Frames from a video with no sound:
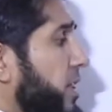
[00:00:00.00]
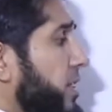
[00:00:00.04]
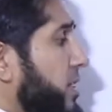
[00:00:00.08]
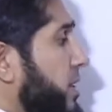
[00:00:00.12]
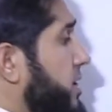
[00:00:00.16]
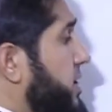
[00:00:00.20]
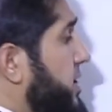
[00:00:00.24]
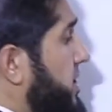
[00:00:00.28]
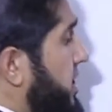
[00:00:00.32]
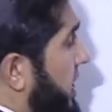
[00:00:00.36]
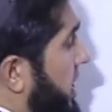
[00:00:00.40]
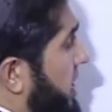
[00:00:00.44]

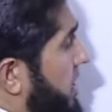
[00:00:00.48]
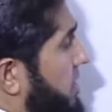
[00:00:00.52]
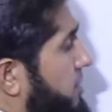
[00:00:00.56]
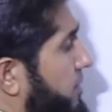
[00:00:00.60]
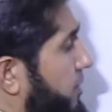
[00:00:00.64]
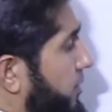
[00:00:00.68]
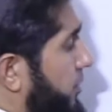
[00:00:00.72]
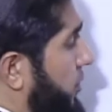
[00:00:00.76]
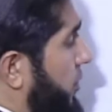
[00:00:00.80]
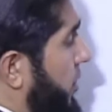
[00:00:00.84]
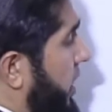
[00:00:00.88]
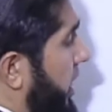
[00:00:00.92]
the
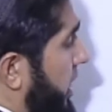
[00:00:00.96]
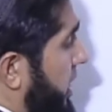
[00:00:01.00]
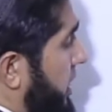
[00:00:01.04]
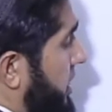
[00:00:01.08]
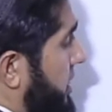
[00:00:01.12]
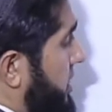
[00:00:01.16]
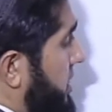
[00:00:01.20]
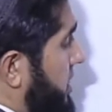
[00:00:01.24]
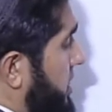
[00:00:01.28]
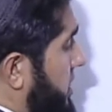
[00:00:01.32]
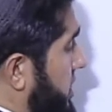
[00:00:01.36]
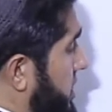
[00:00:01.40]
same
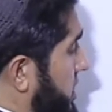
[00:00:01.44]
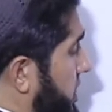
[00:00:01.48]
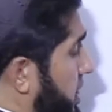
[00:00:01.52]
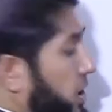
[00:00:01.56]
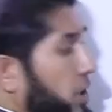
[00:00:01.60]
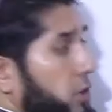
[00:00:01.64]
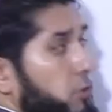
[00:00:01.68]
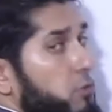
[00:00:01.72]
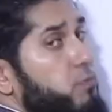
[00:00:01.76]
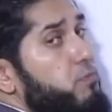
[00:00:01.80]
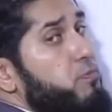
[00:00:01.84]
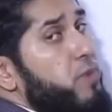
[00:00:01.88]
phrase
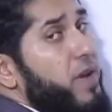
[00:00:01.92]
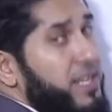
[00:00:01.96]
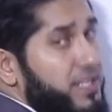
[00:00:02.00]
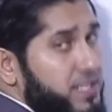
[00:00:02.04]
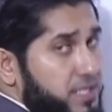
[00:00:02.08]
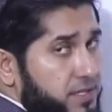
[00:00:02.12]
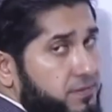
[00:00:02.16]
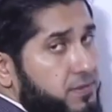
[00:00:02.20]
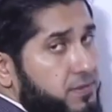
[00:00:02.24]
in your passive